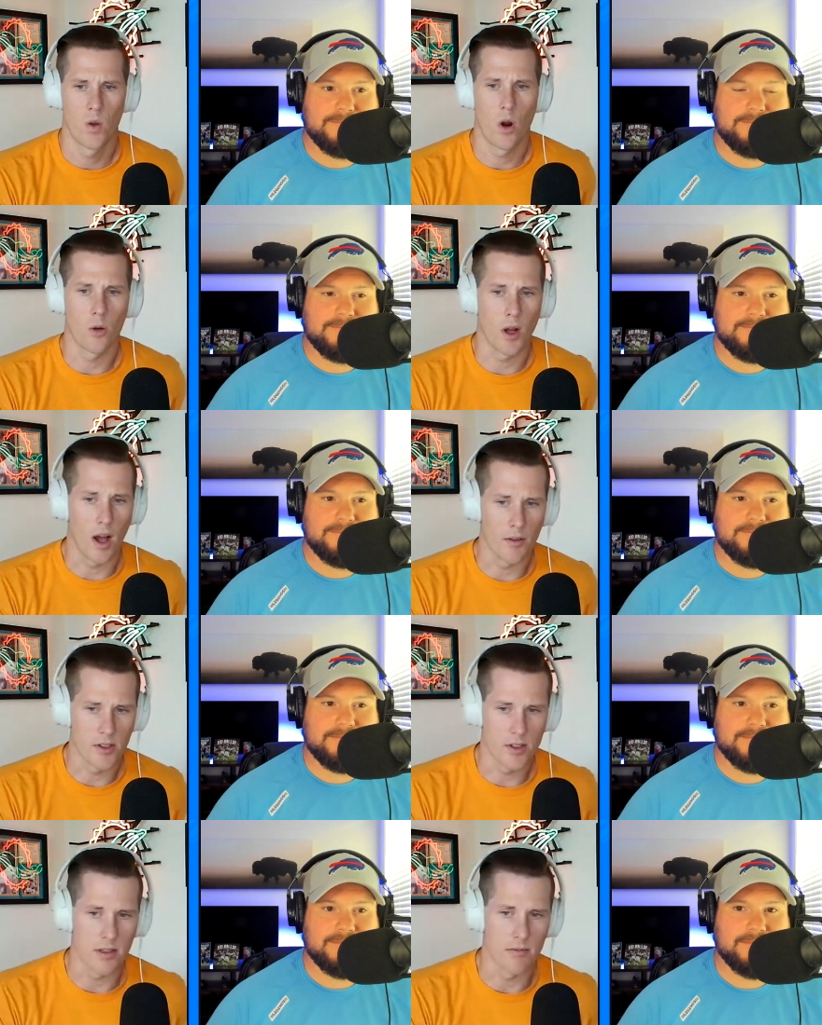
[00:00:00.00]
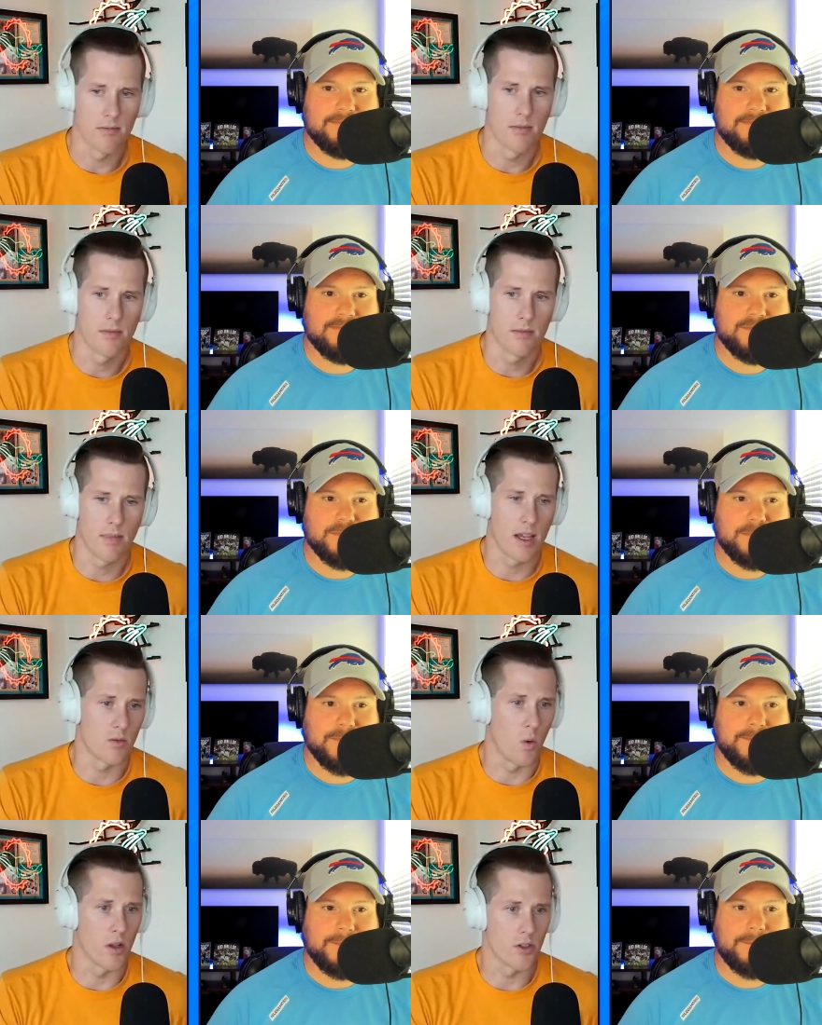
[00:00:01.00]
Speaker 1: Harbaugh obviously
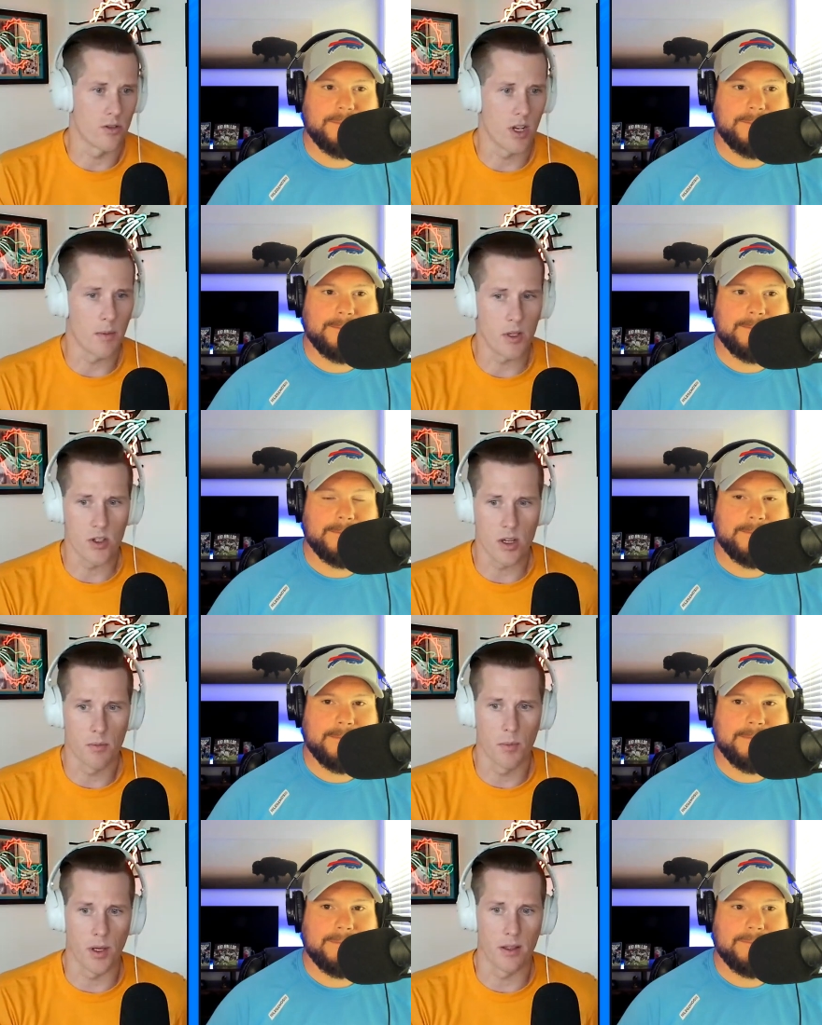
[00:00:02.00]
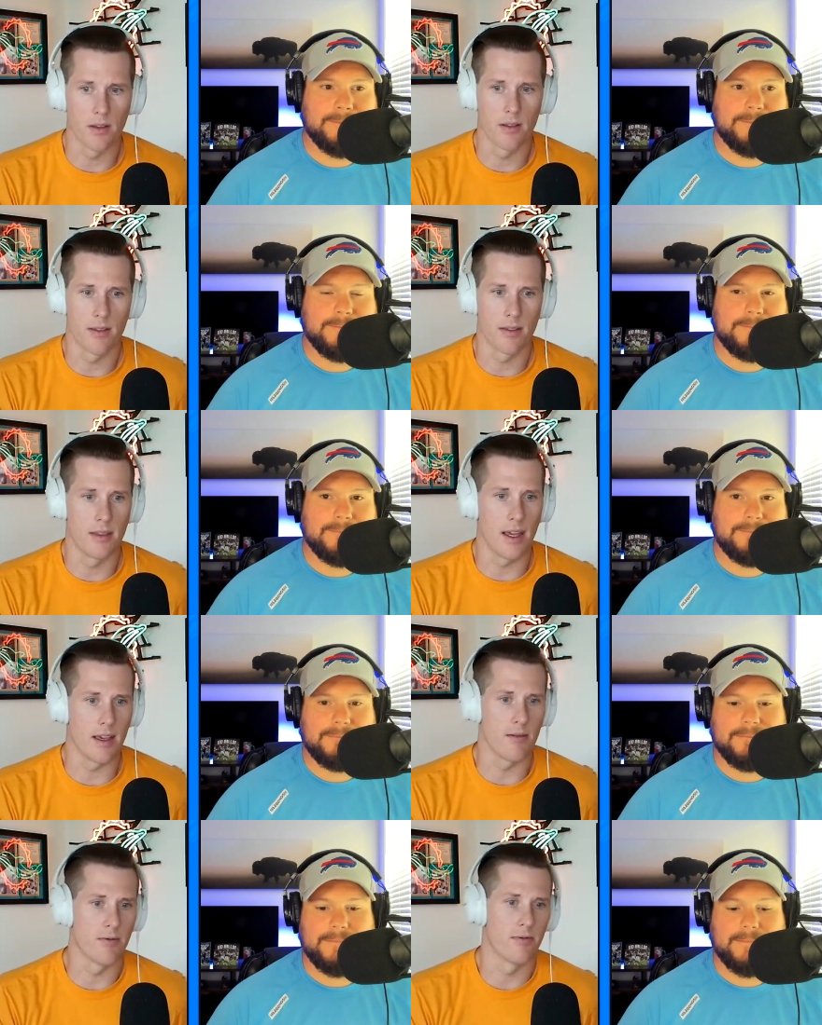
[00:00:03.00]
has won championship, but
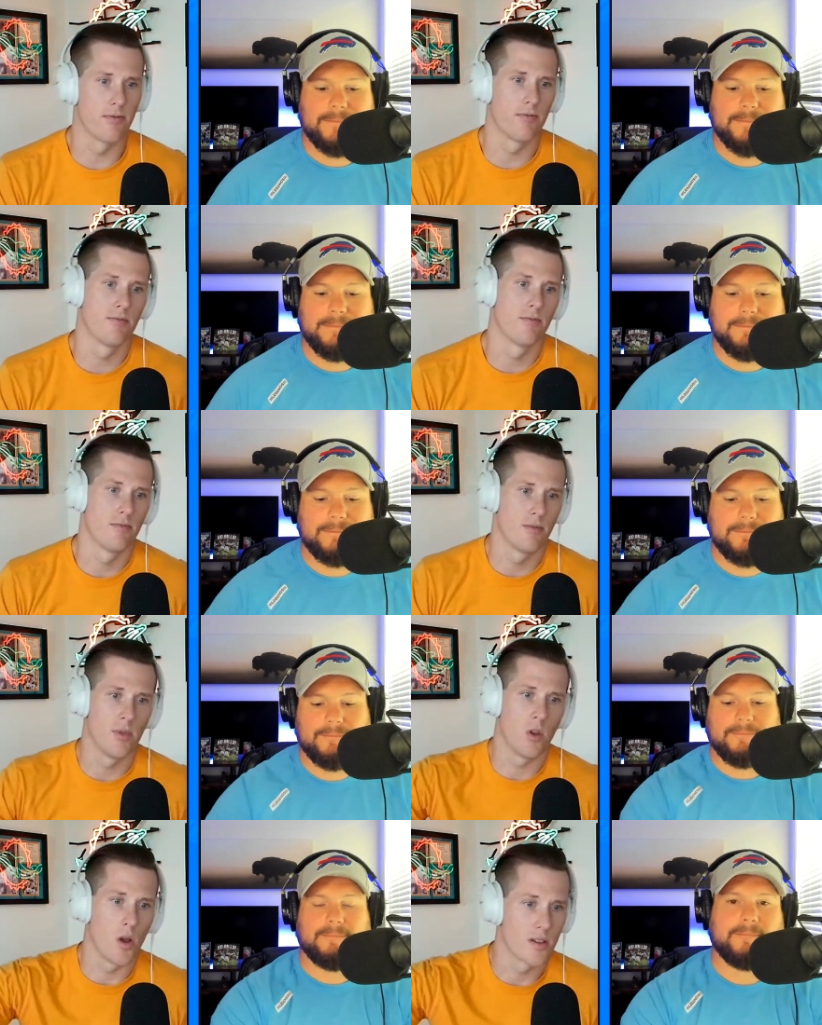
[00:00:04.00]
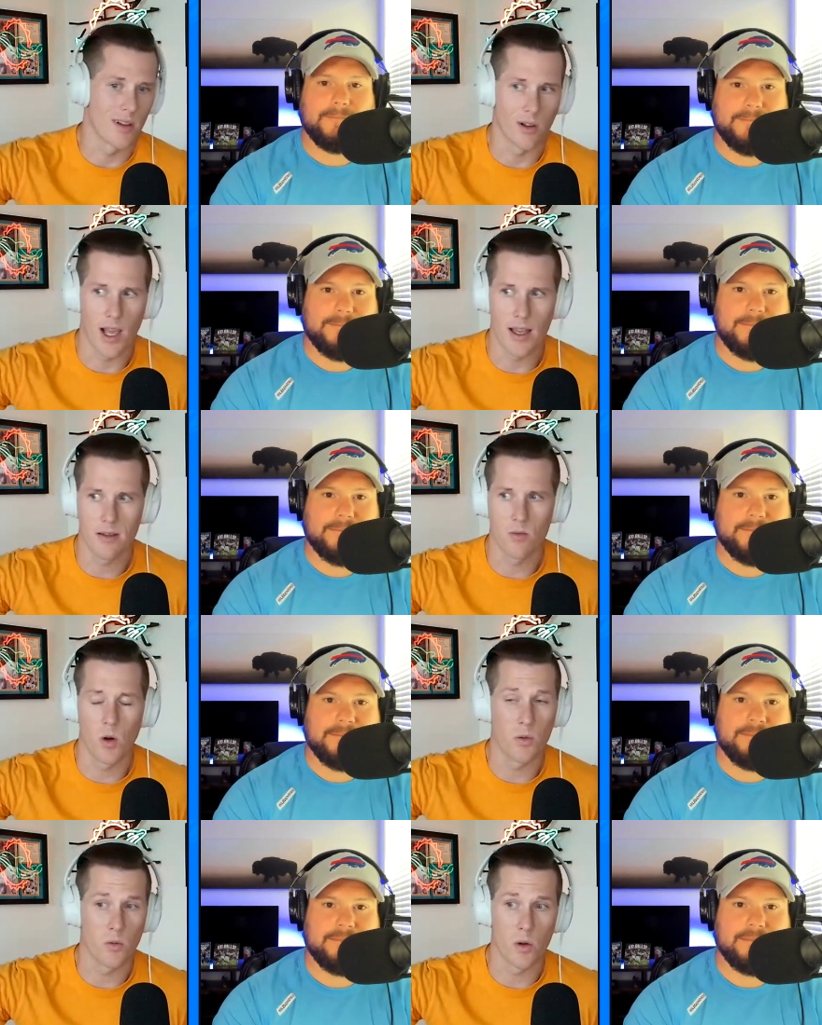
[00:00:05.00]
they've lost their last
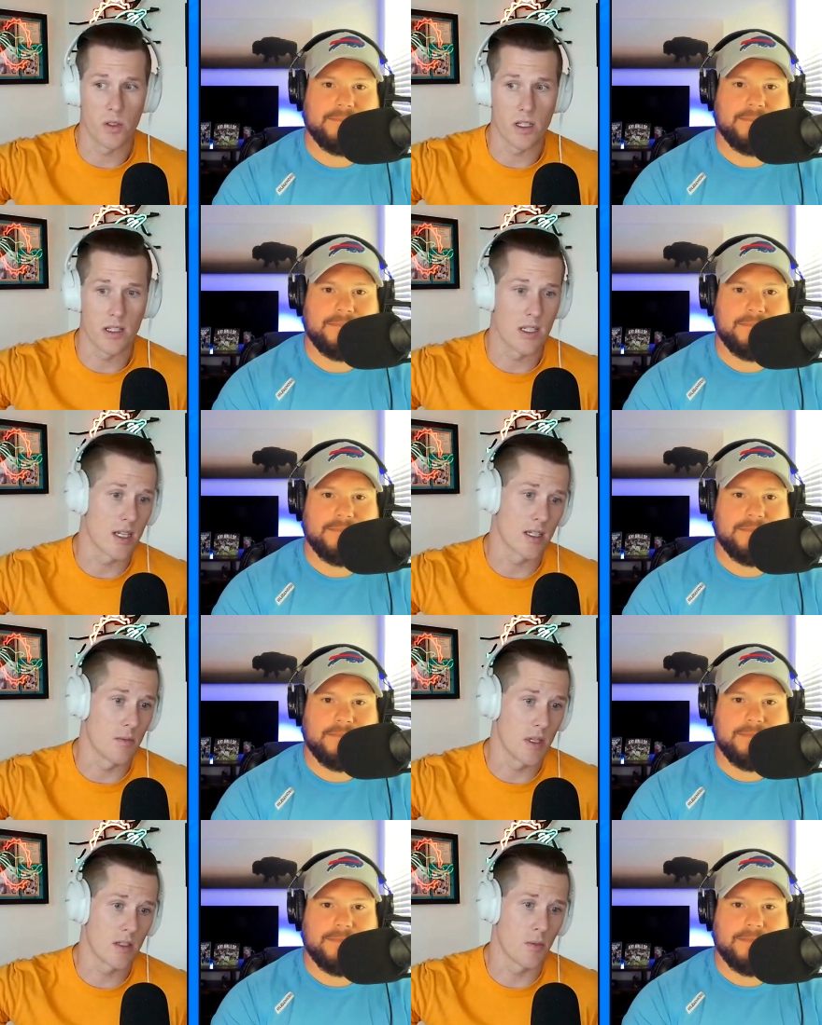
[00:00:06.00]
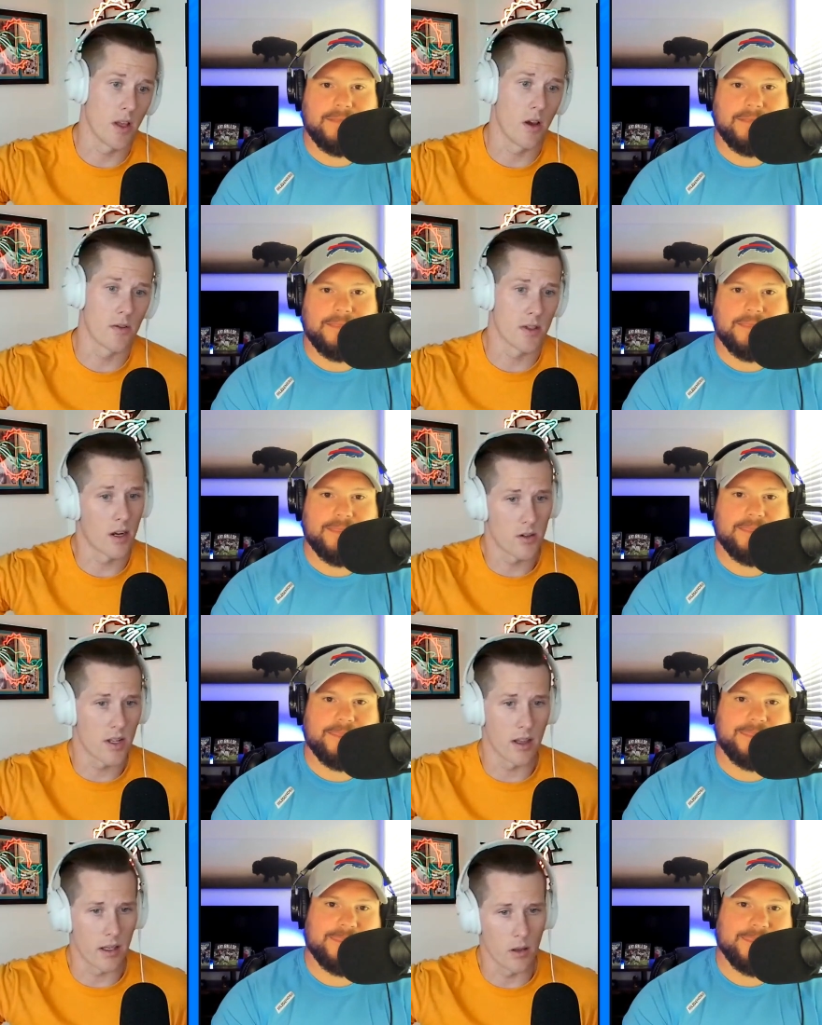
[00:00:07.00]
what what was it six and missed the playoffs. And I
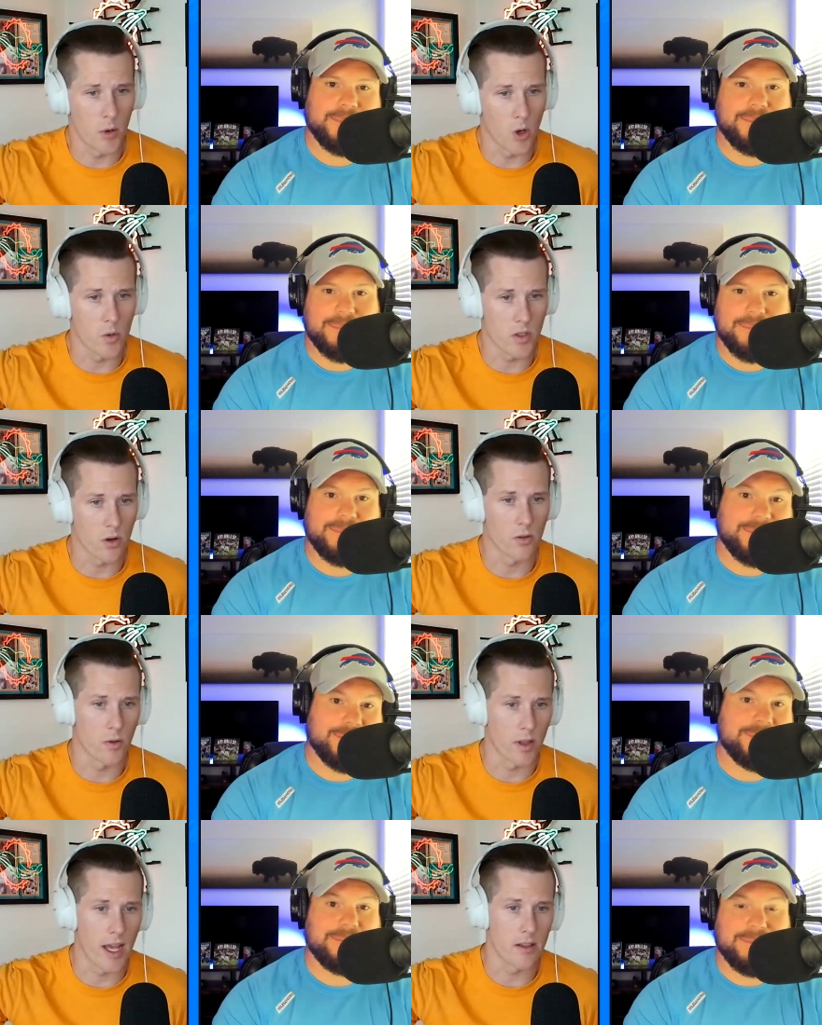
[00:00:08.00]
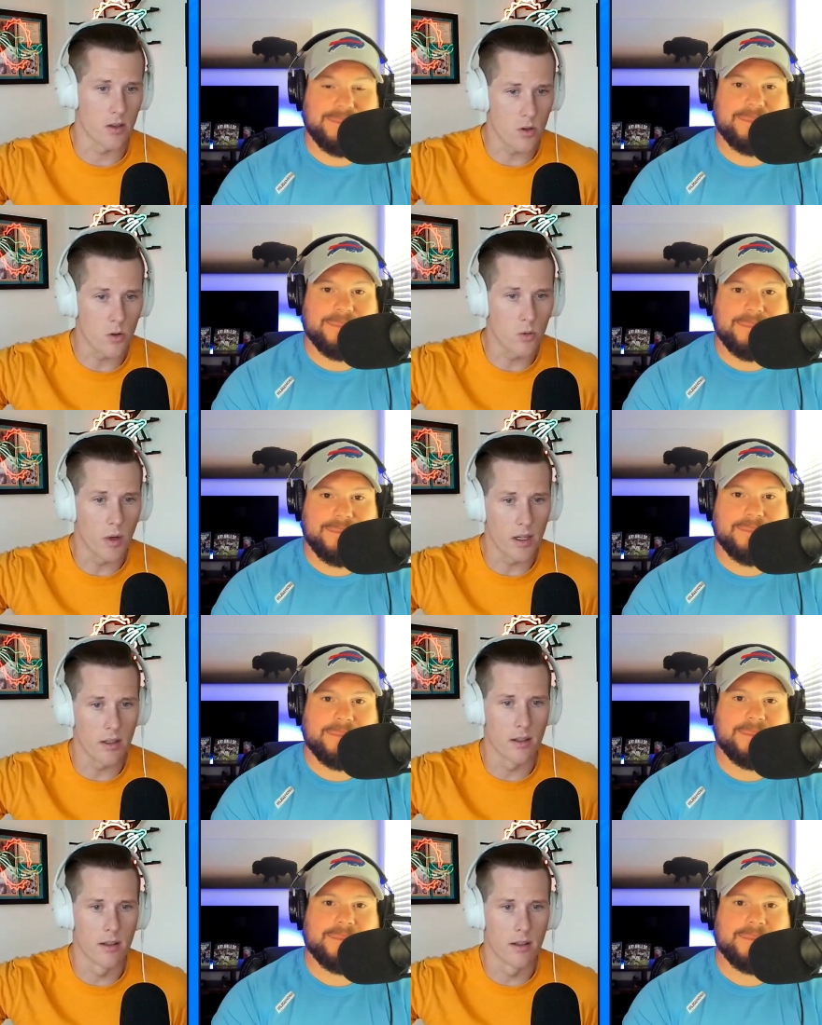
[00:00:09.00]
understand like Lamar was hurt for that too, but